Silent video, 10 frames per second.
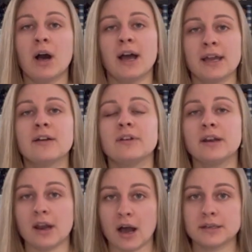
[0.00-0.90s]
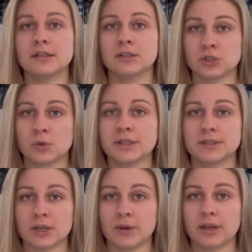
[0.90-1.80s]
I have not enjoyed
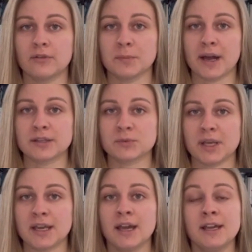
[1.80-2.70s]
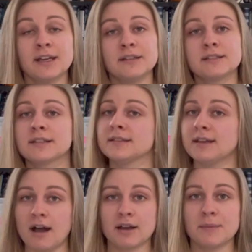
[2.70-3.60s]
sewing over the past week, and this does
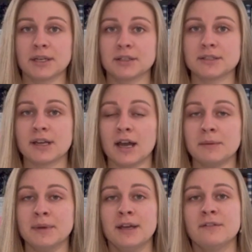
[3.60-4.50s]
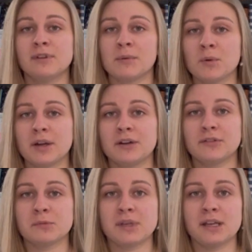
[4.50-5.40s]
not come at a good time. February
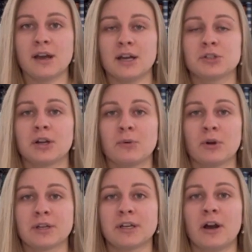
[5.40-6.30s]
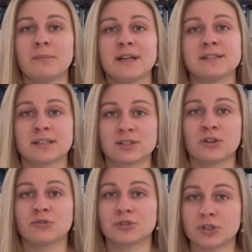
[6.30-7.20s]
for me, I tried working on my
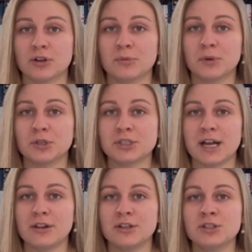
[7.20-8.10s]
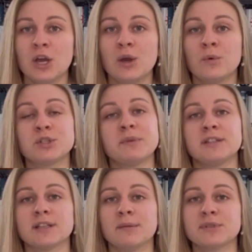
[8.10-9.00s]
600 jar opener challenge, which
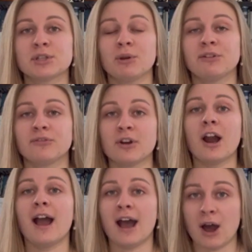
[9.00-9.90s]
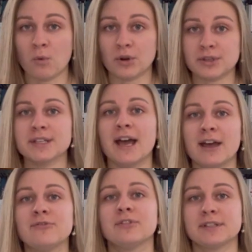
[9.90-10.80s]
means I'm sewing for hours
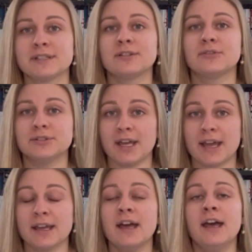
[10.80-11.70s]
every single day.